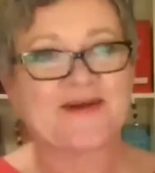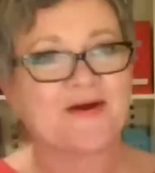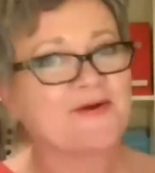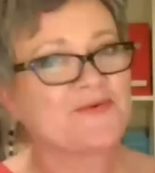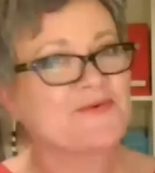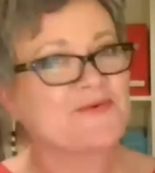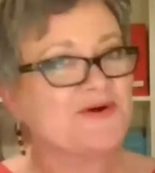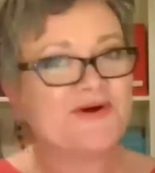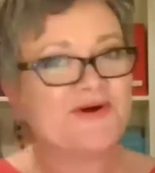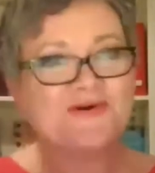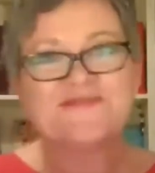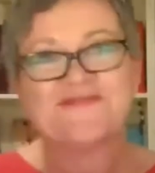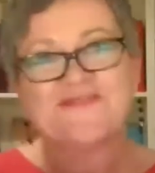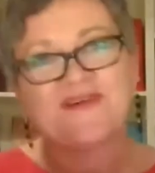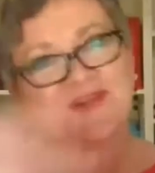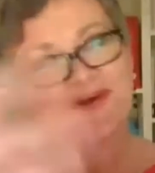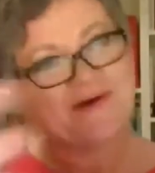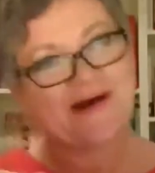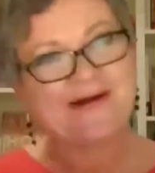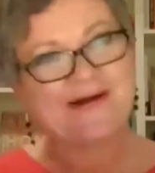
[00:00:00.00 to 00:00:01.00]
going, woohoo,
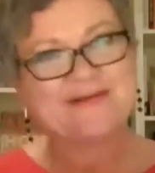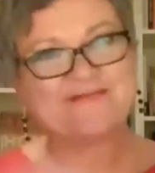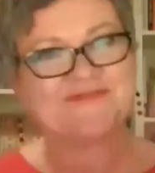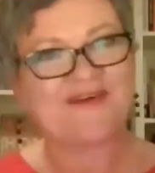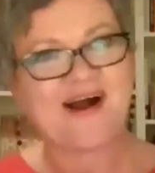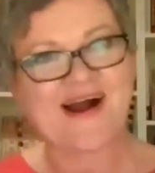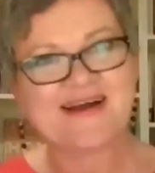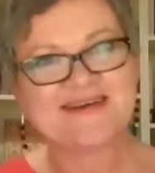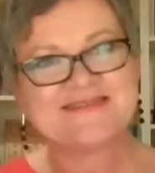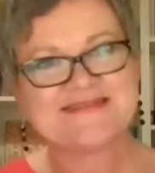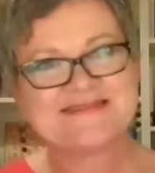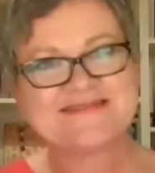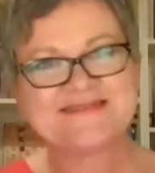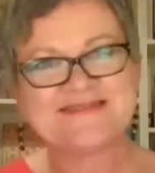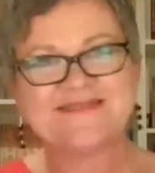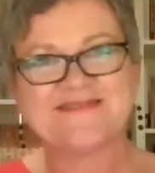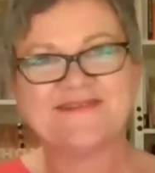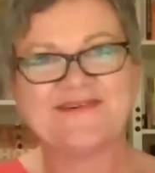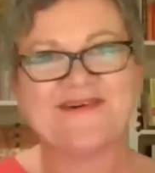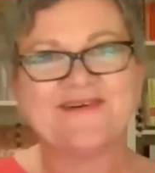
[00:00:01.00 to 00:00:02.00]
follow our advice,
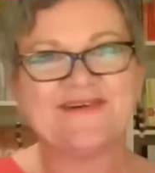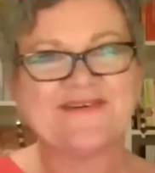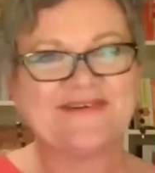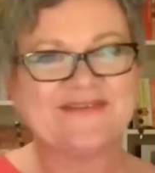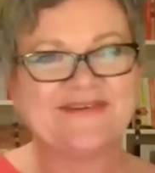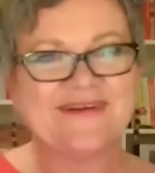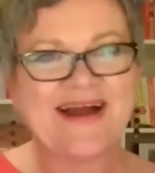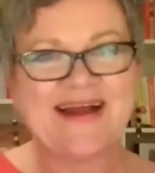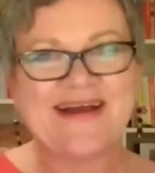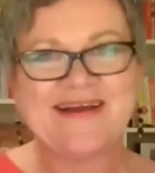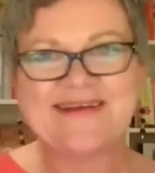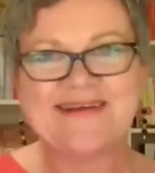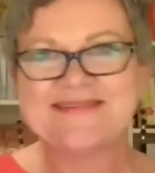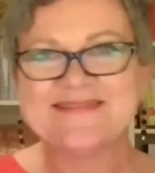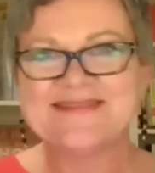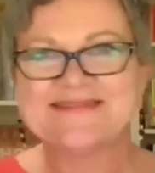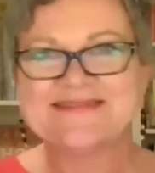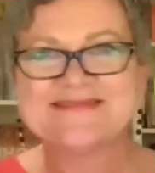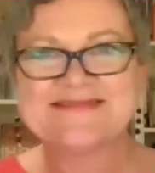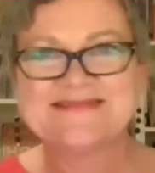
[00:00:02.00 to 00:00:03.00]

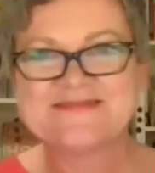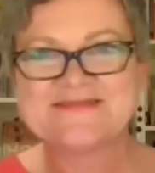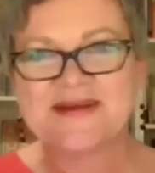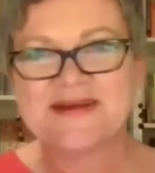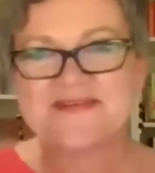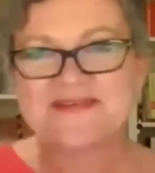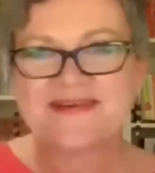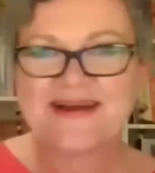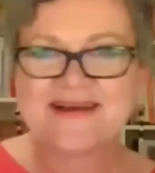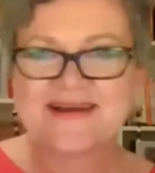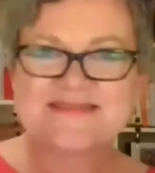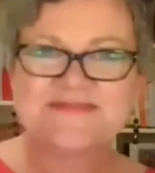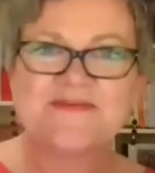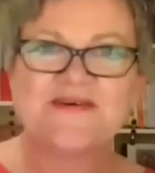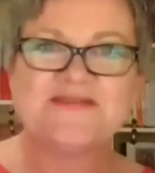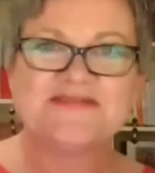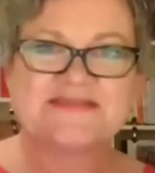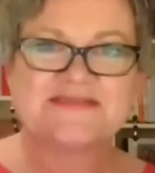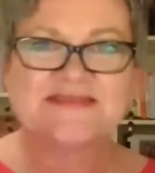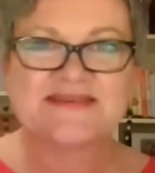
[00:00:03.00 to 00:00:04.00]
and this is where the
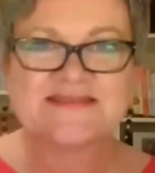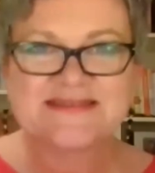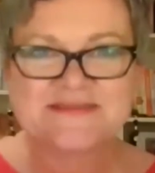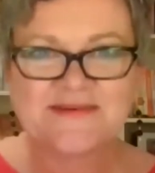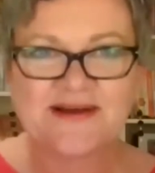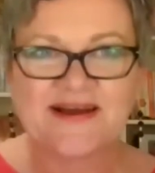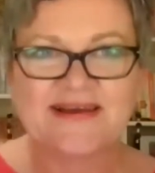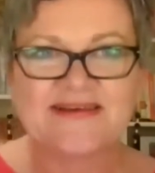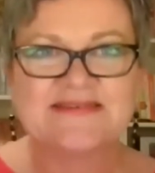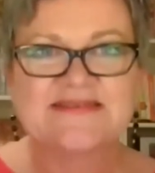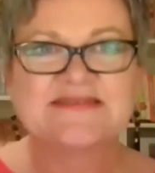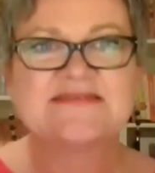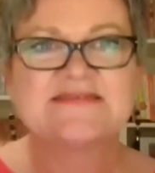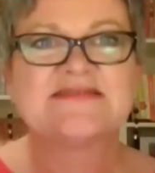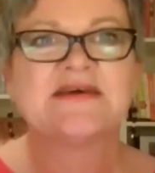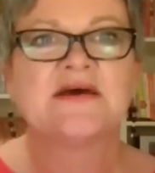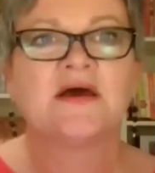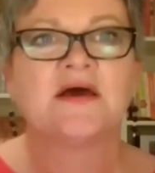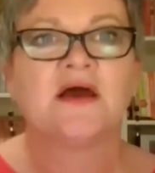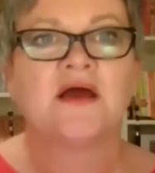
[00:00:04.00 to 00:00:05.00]
experts in this
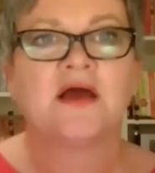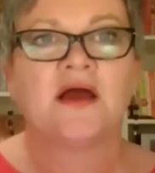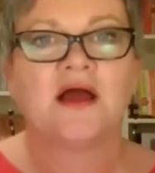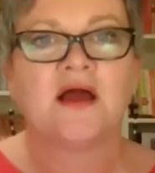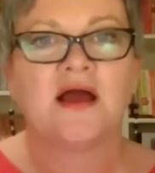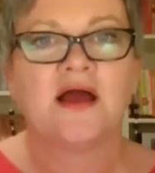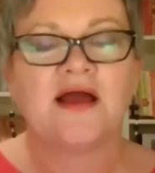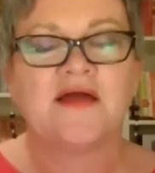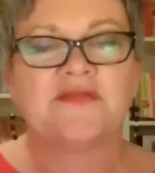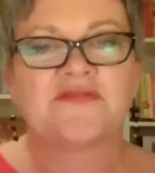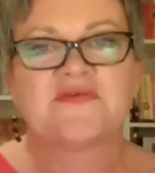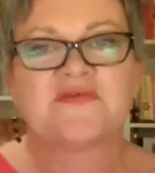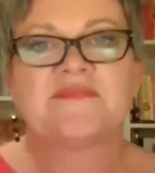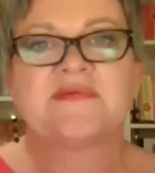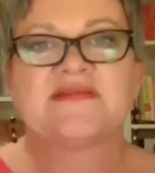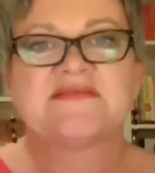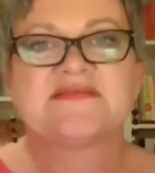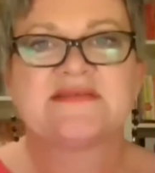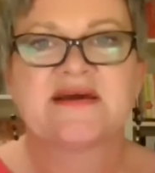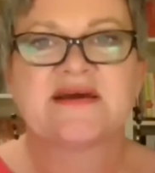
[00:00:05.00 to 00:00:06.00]
space. And 3
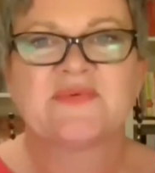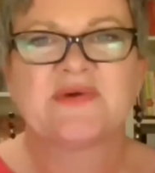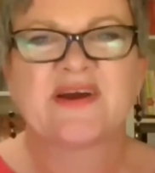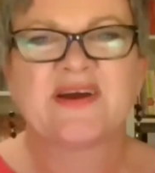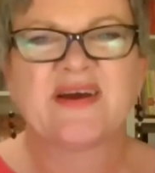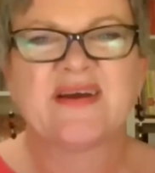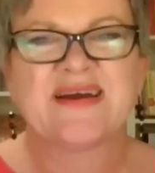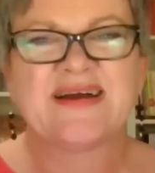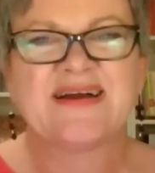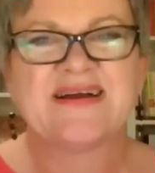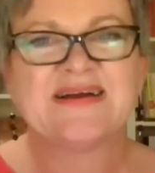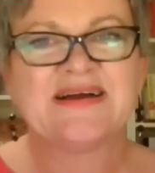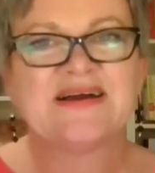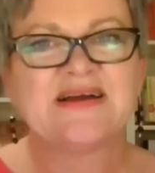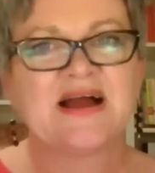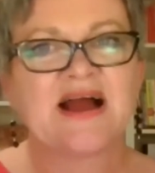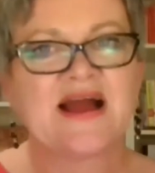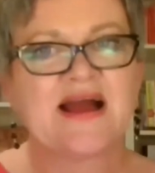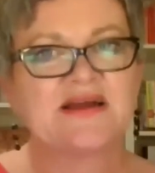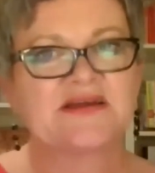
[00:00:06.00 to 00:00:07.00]
months later, we're going,
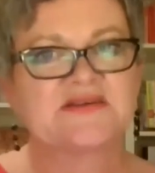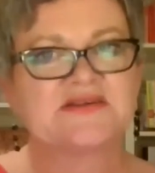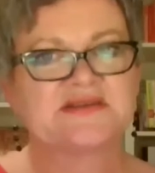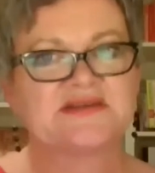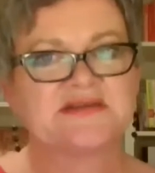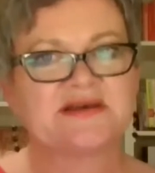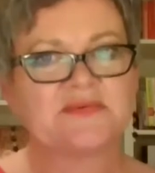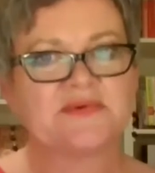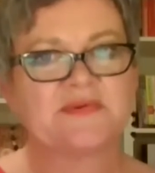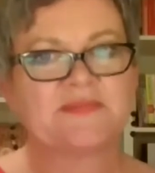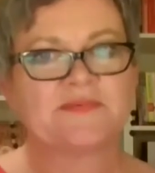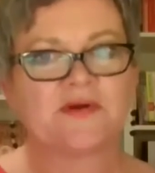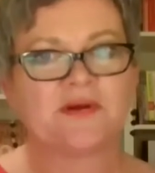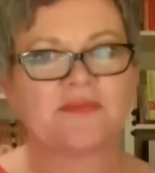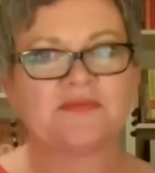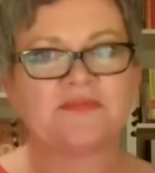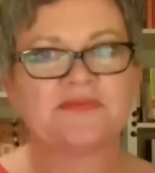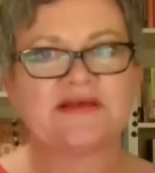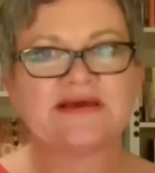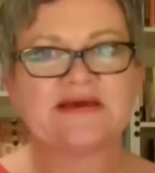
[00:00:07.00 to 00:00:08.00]
actually, we
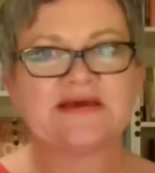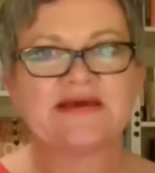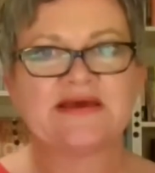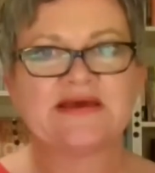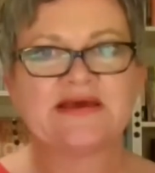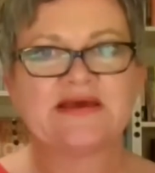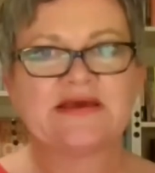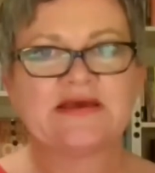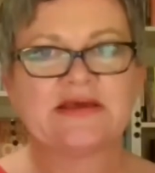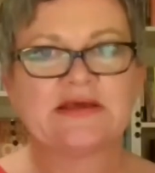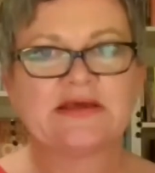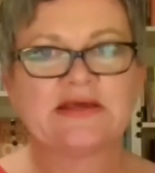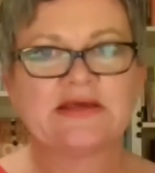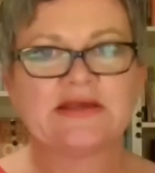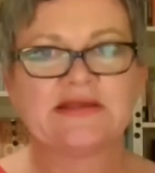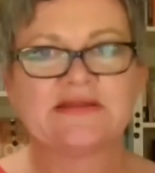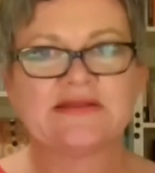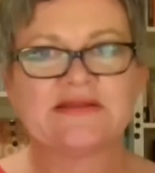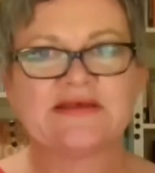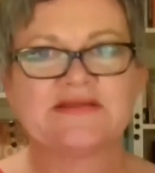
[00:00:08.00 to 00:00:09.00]
probably
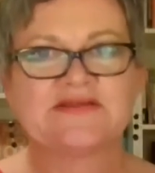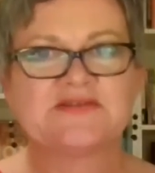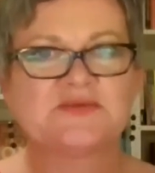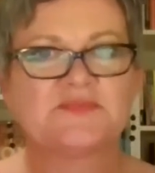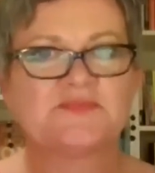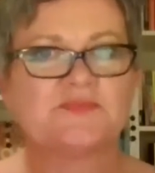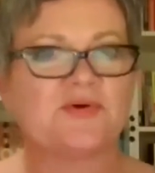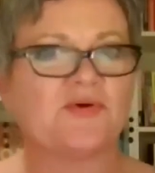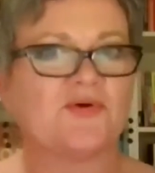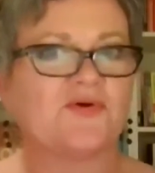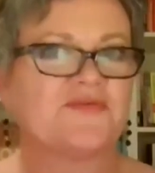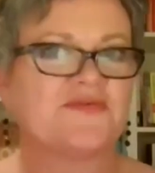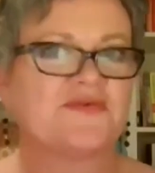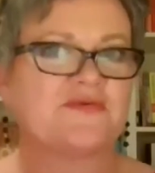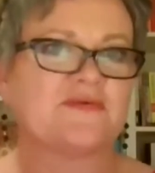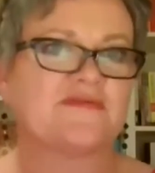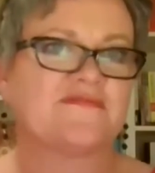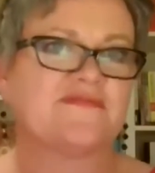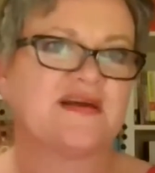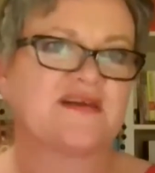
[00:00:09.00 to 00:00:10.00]
need to pause
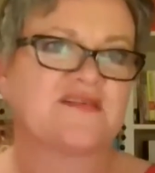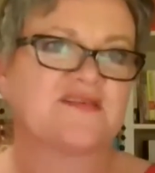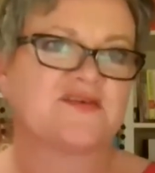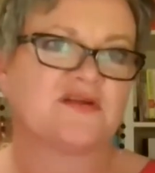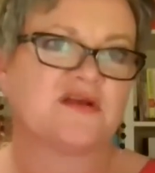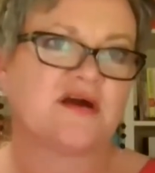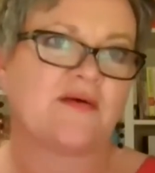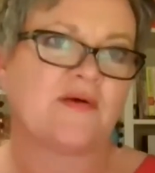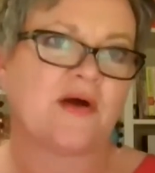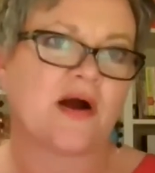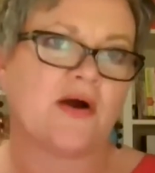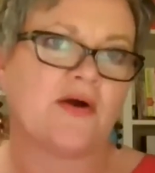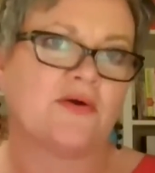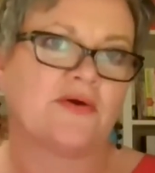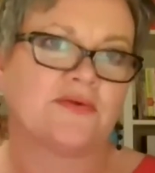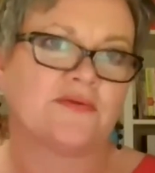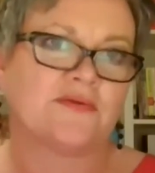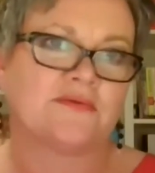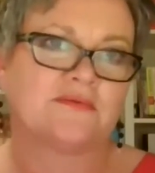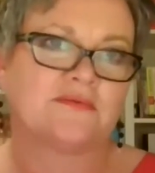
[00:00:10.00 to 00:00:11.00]
and reflect on our
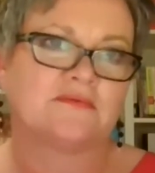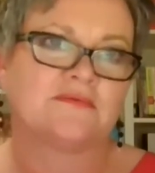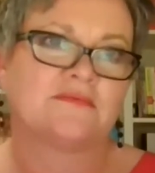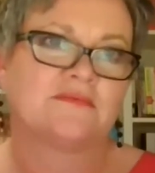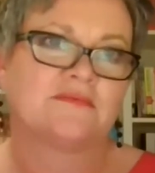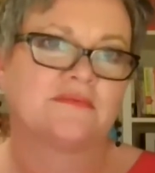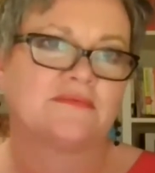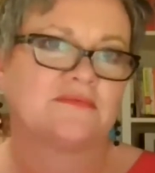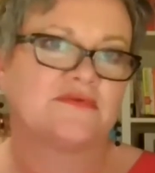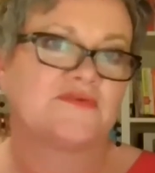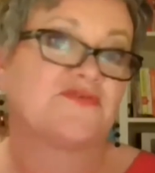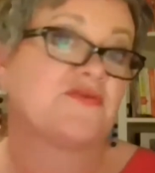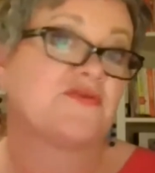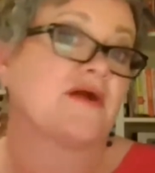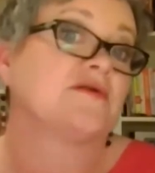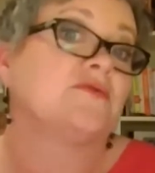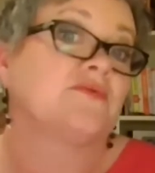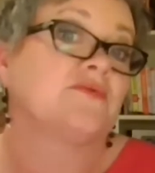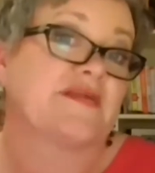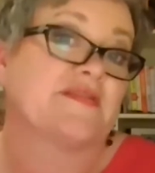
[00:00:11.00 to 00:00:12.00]
own
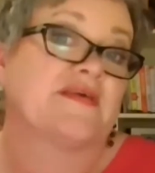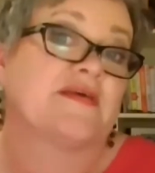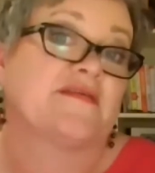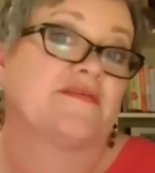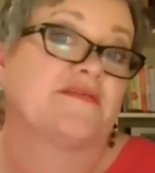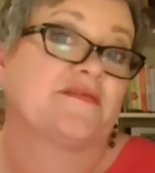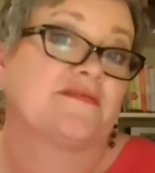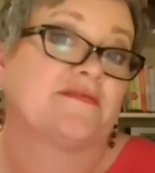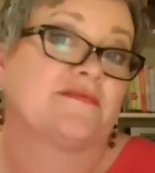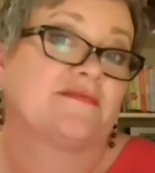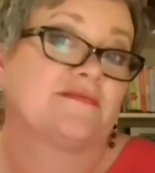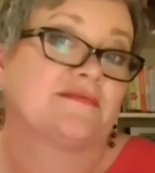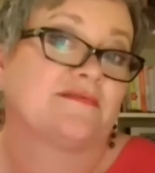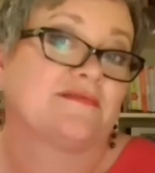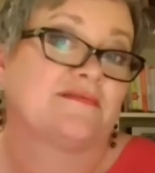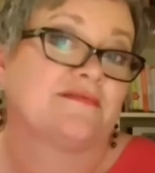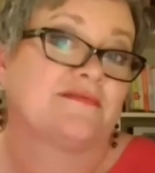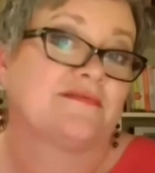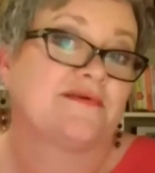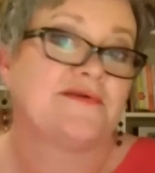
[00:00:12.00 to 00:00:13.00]
struggle with this,
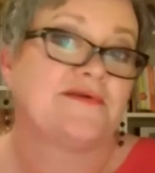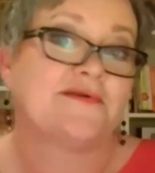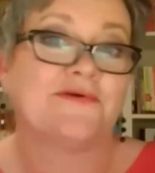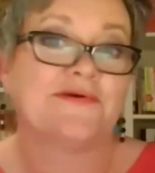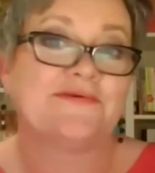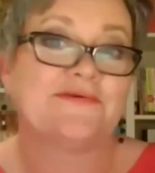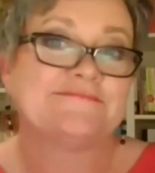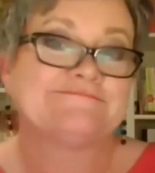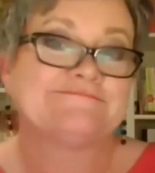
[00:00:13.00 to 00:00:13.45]
you know?